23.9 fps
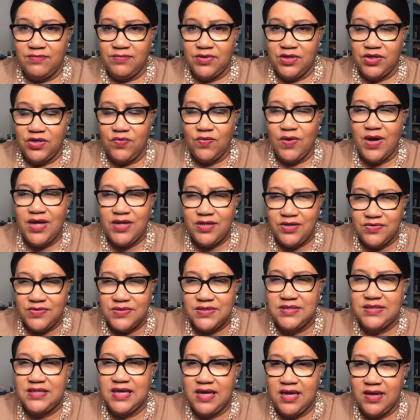you
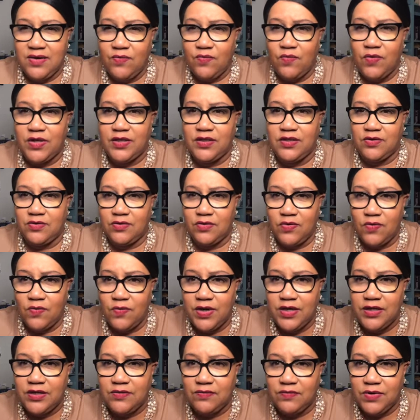understand what they're
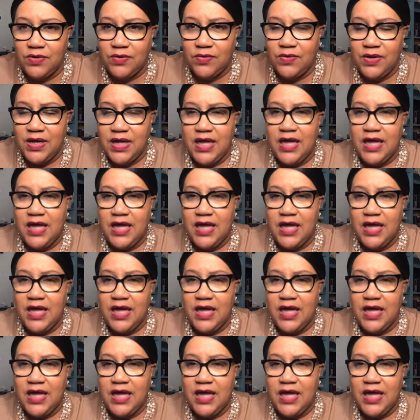going through,